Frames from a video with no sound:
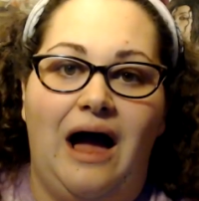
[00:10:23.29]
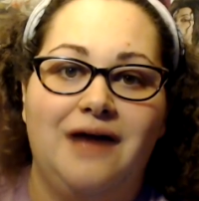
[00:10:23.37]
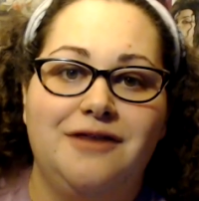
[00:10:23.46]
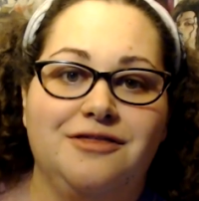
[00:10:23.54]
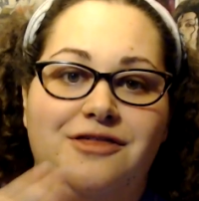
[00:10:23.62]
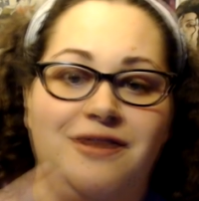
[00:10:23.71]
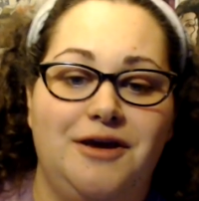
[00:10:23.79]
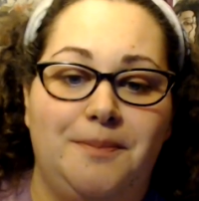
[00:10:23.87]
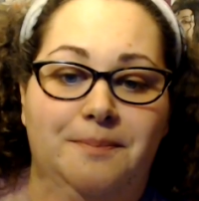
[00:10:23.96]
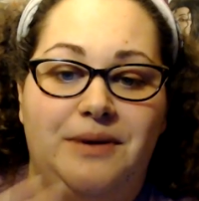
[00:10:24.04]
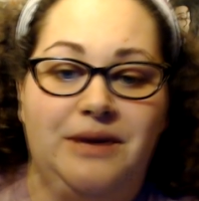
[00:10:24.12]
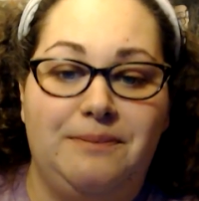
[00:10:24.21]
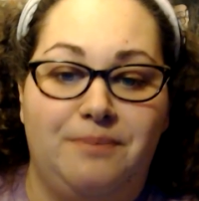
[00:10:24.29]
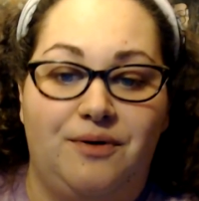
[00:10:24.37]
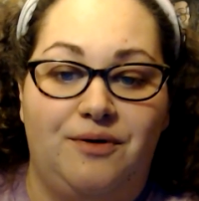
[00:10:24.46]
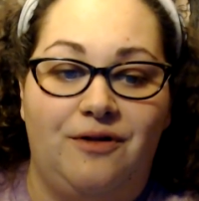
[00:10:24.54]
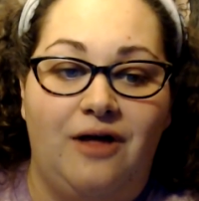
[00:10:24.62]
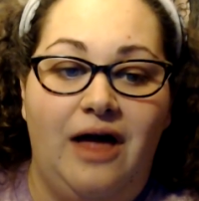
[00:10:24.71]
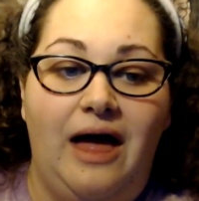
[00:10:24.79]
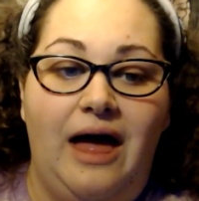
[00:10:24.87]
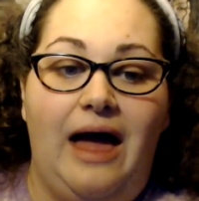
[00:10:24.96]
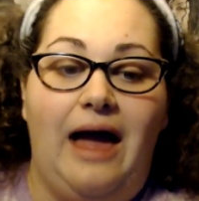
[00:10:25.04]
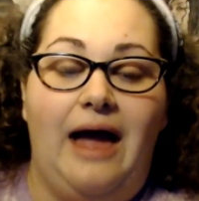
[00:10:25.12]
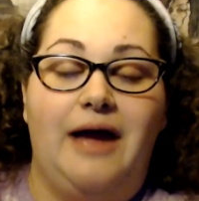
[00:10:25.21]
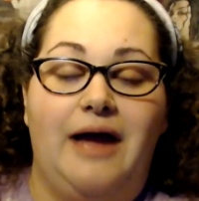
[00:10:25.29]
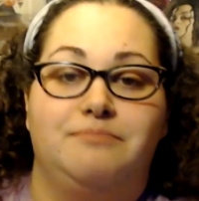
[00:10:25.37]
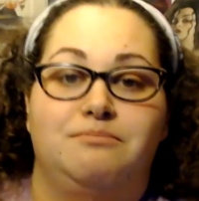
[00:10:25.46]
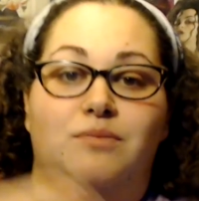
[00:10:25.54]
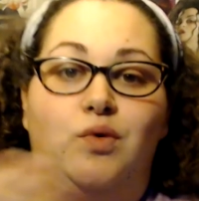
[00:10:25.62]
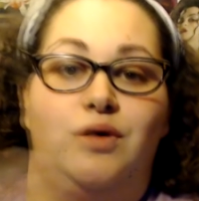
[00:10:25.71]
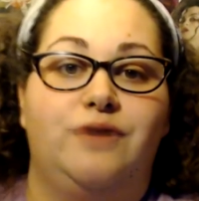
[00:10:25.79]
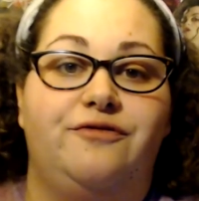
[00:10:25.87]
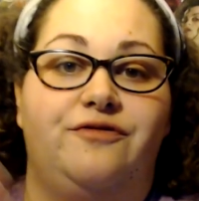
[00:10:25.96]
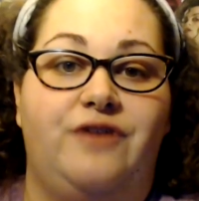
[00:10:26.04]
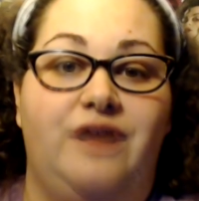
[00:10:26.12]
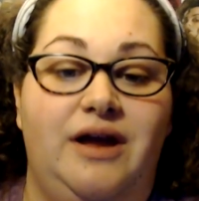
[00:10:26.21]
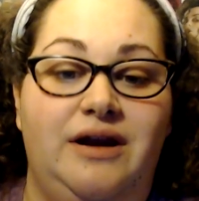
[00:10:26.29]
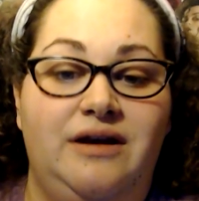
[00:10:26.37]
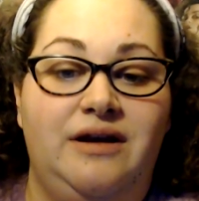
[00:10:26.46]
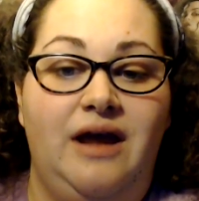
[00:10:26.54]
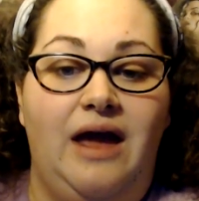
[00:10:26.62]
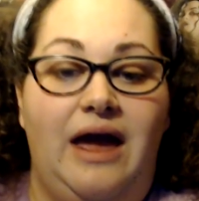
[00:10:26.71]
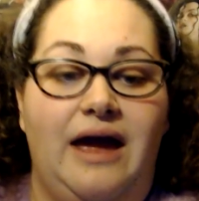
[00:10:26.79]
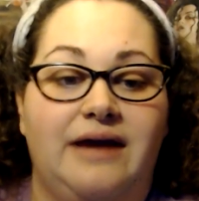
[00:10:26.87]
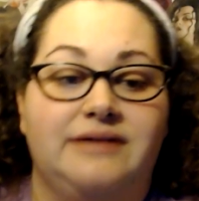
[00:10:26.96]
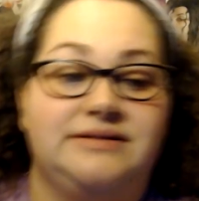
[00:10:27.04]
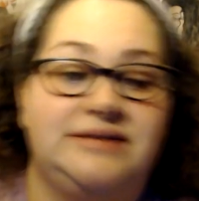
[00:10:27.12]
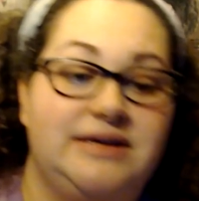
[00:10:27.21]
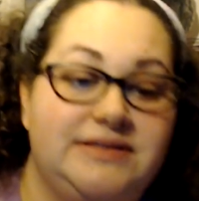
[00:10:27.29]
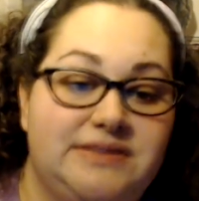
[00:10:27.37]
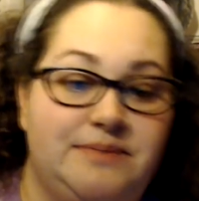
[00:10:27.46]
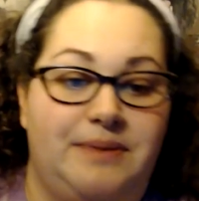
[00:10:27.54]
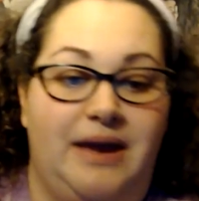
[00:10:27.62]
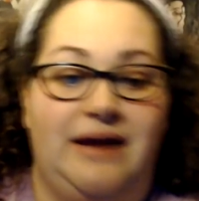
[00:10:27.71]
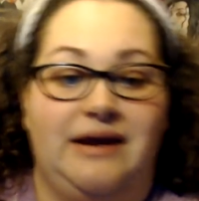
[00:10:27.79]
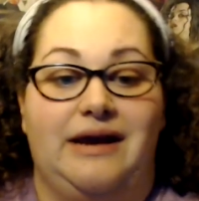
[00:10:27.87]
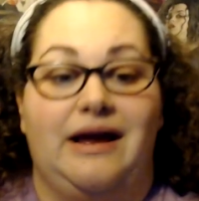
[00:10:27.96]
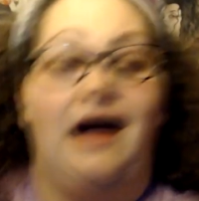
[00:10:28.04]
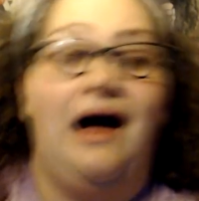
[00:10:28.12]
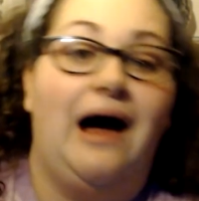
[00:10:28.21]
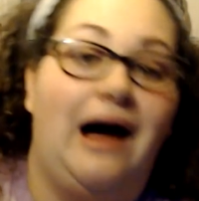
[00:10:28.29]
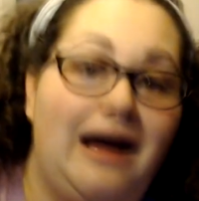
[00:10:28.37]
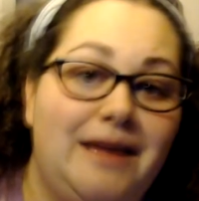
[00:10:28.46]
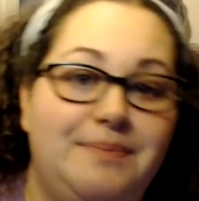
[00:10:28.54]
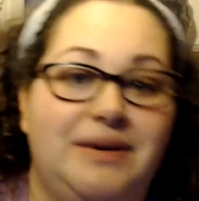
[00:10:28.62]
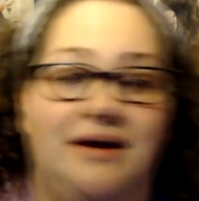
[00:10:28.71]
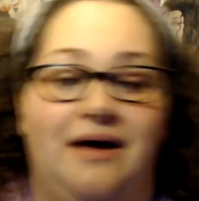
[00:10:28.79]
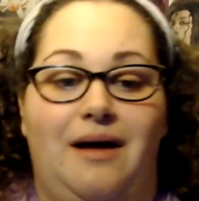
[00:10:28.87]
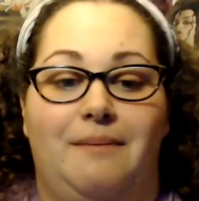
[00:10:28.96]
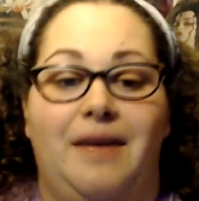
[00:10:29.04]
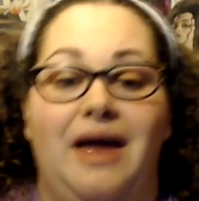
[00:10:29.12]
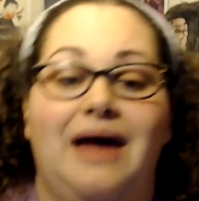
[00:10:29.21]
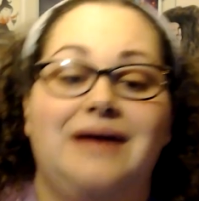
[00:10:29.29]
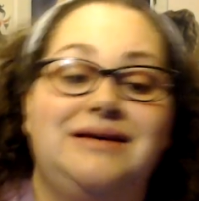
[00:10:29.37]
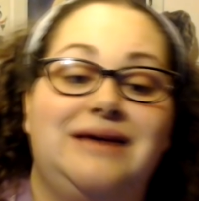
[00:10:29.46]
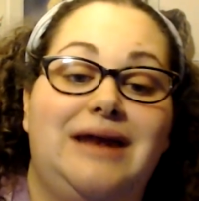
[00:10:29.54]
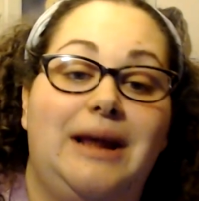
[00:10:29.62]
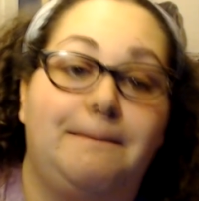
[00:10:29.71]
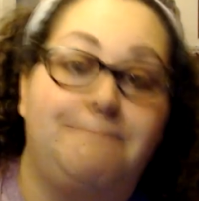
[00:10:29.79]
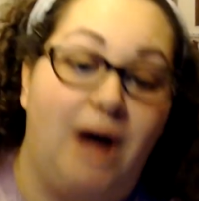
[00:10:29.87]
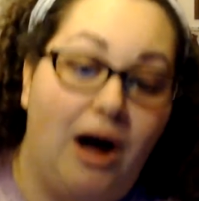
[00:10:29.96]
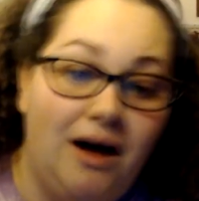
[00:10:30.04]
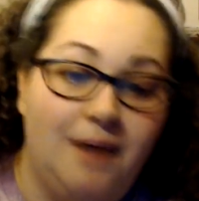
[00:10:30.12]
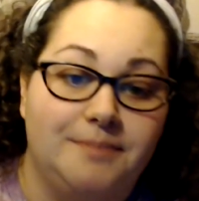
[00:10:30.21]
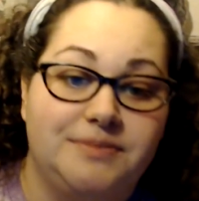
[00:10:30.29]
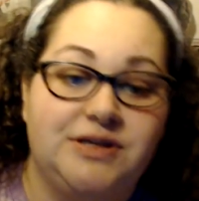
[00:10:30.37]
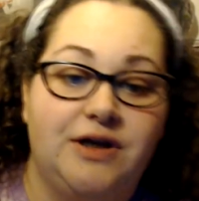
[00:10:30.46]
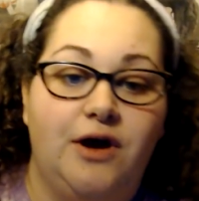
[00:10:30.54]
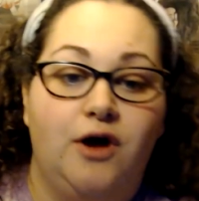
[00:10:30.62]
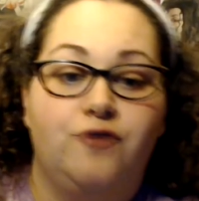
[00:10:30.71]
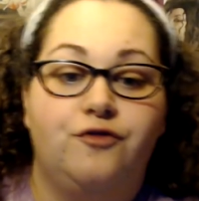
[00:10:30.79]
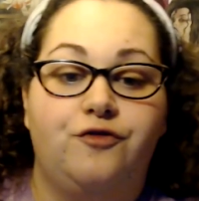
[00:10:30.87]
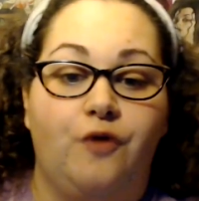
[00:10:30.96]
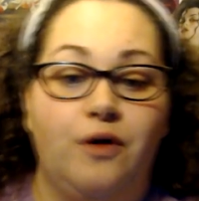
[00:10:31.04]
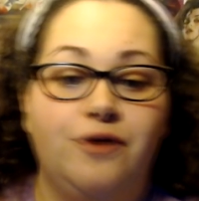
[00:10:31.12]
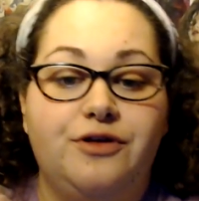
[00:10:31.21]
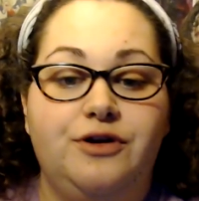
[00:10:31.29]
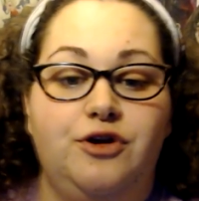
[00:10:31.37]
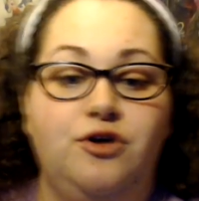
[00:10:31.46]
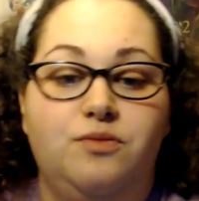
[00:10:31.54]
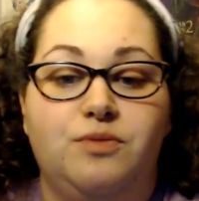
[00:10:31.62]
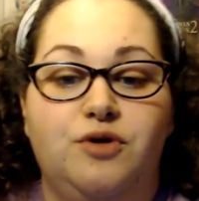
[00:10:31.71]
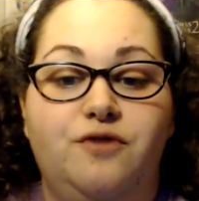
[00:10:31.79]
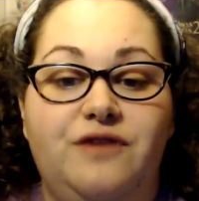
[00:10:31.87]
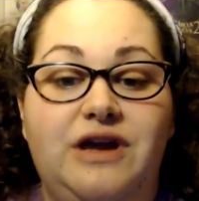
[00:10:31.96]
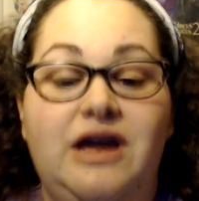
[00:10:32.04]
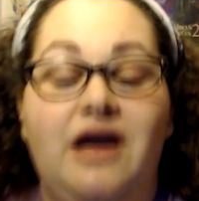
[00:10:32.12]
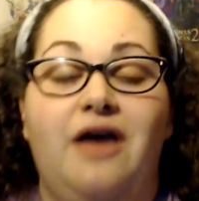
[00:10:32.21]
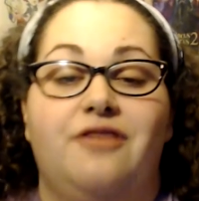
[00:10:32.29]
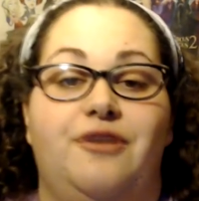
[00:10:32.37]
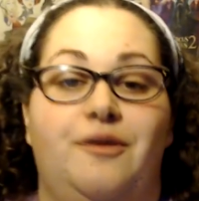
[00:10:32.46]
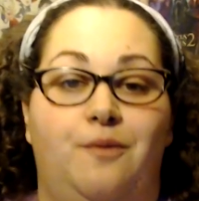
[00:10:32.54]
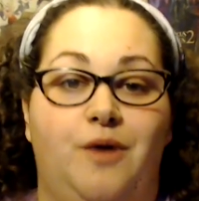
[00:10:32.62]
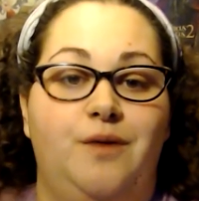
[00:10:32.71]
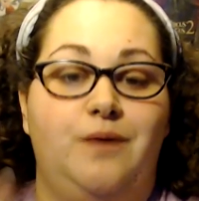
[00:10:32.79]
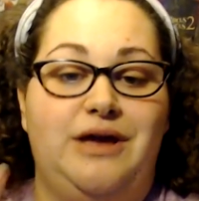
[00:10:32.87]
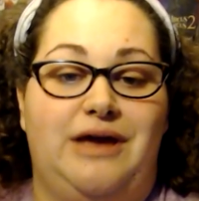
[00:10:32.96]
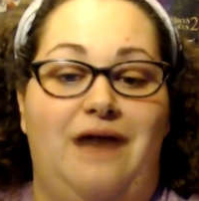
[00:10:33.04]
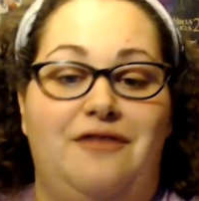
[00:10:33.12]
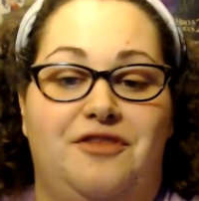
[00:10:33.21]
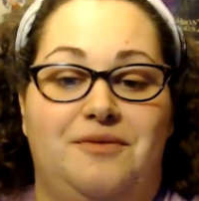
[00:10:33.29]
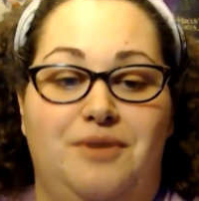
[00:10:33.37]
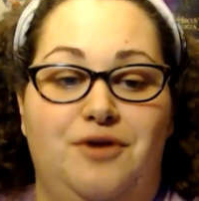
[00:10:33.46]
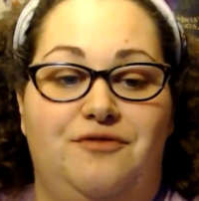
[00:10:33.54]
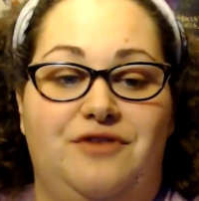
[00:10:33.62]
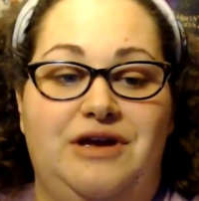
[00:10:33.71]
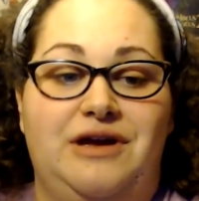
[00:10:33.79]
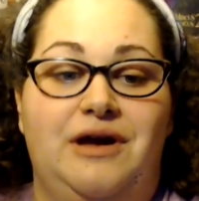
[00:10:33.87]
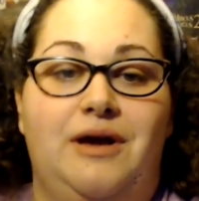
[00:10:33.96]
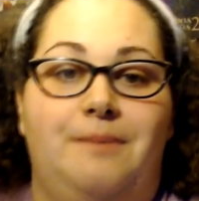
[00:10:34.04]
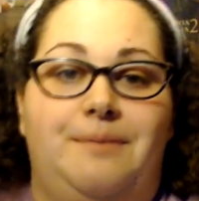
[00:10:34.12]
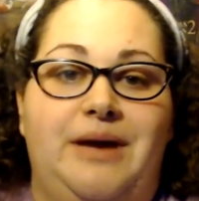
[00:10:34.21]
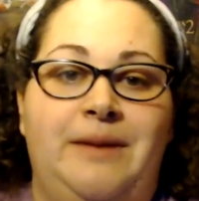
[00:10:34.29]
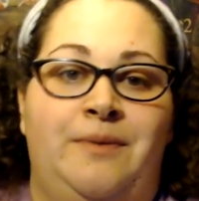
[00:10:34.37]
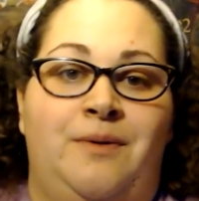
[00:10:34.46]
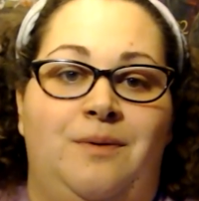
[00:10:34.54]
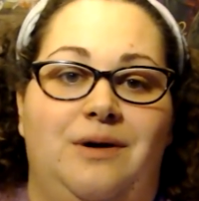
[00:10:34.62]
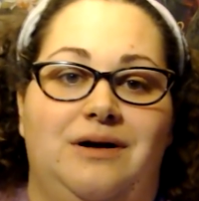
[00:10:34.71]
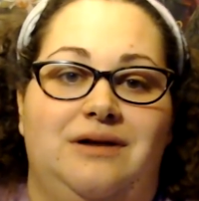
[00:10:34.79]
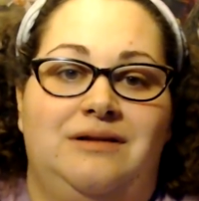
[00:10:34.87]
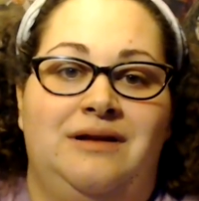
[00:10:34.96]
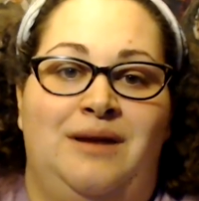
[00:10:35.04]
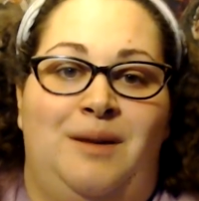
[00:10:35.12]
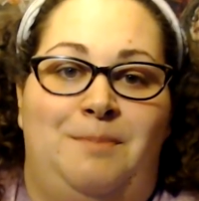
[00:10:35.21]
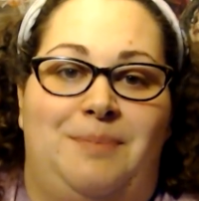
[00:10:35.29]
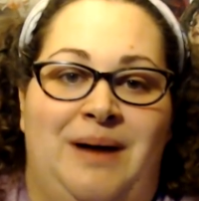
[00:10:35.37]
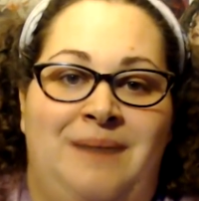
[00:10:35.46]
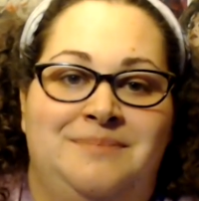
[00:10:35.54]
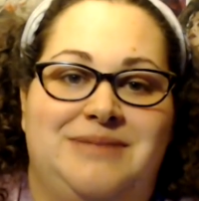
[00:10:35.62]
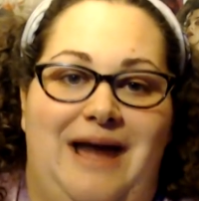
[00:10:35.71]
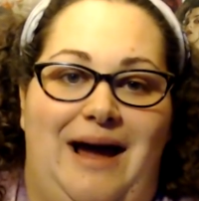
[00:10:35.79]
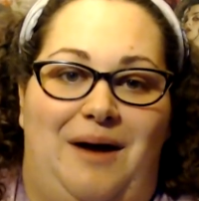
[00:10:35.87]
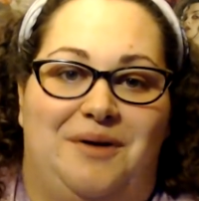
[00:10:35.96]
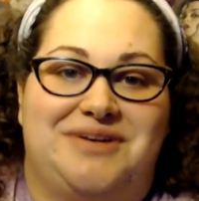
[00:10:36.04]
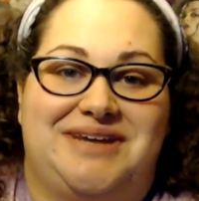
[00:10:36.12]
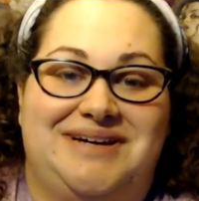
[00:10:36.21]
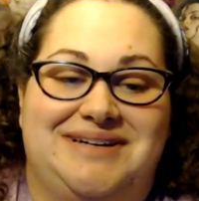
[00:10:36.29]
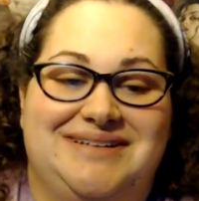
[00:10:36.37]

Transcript: I think people had more fun anticipating, hyping up, and getting pumped for the new movie, that when we got the movie, people were a little bummed out.